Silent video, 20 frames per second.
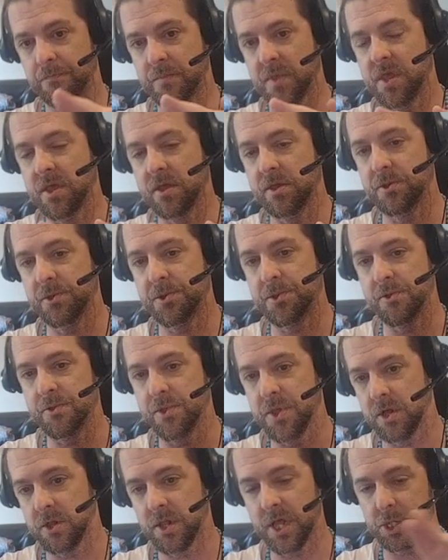is
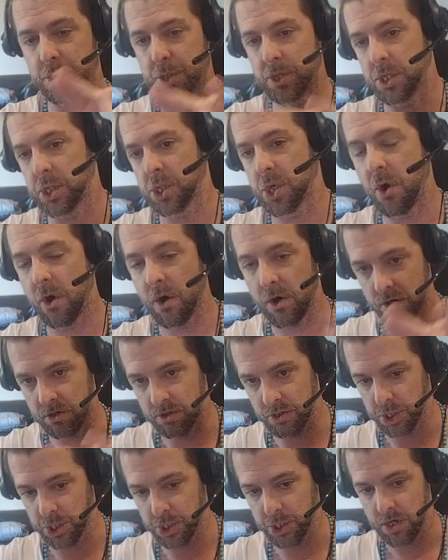the electric
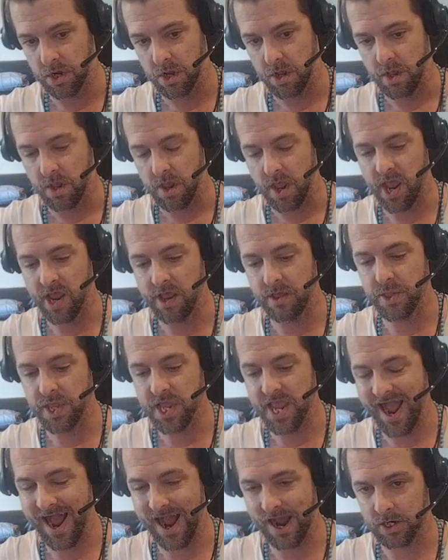charge. And
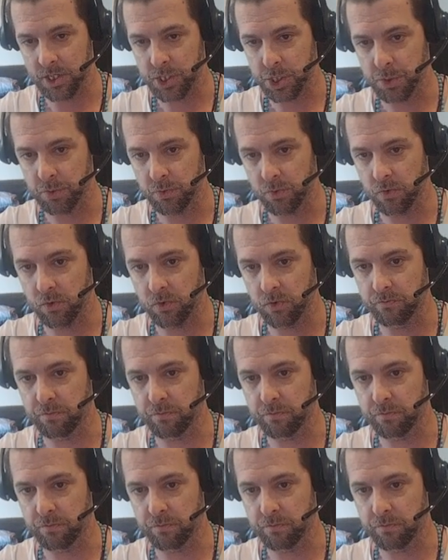the actual